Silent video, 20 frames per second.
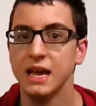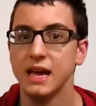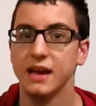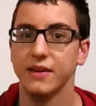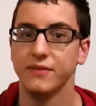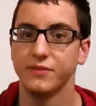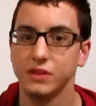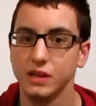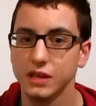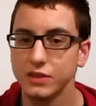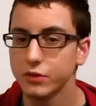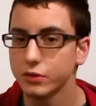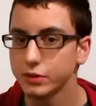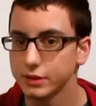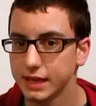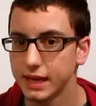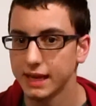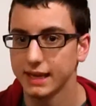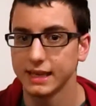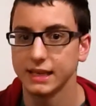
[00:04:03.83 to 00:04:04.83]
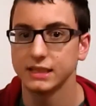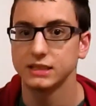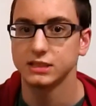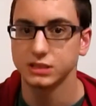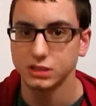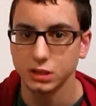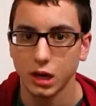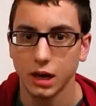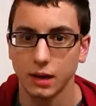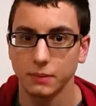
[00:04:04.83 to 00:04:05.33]
If neither attack gets
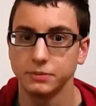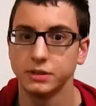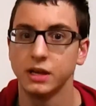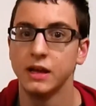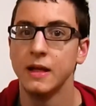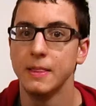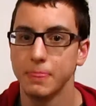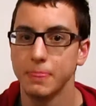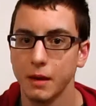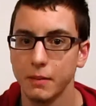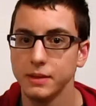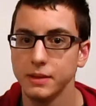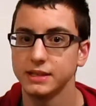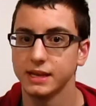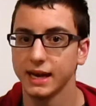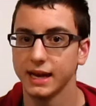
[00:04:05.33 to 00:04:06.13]
stopped, that means